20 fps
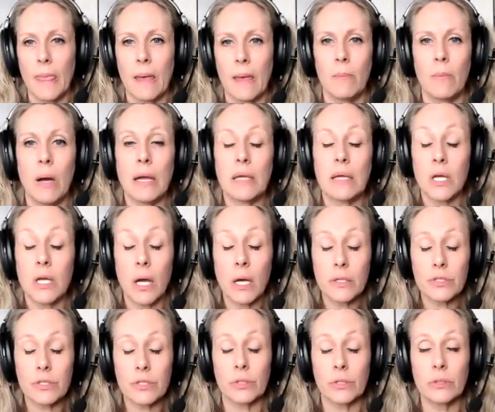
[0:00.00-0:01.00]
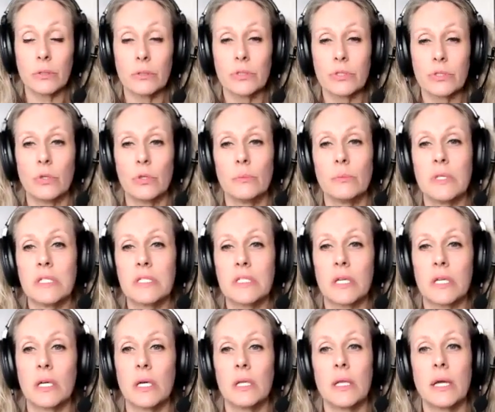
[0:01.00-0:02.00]
My doctor told me to
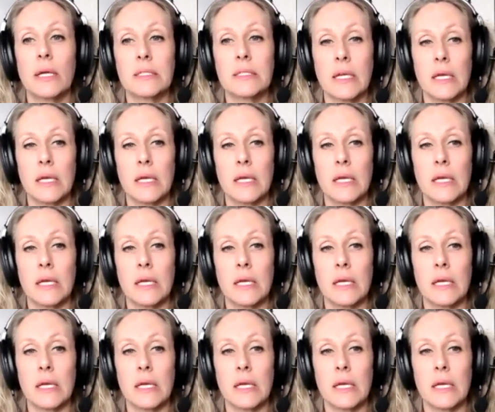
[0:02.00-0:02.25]
collect